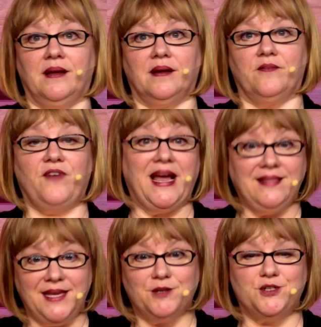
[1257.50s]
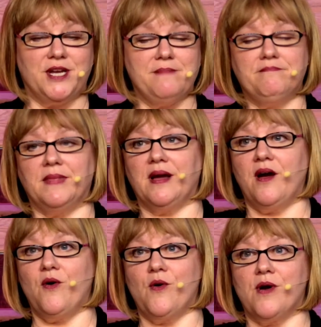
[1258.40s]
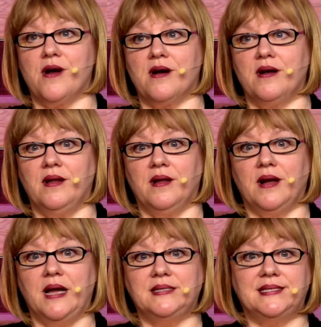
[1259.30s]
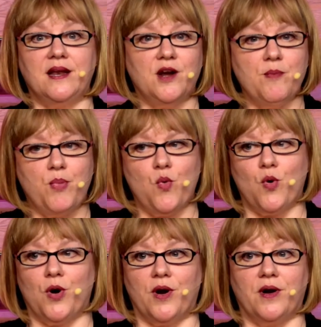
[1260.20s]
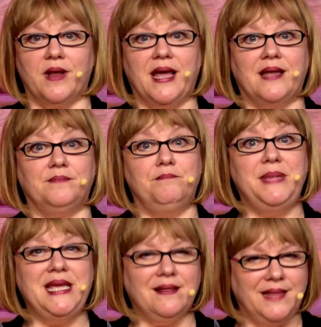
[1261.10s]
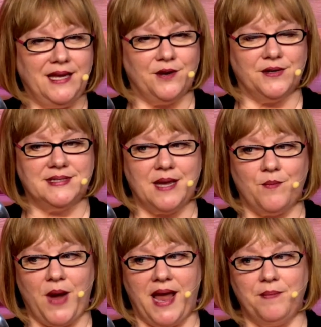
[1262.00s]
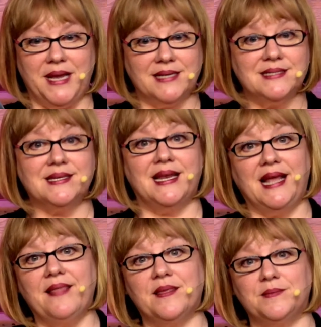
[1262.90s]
find leadership, or sit on a board and be a leader in some way, because it's going to get them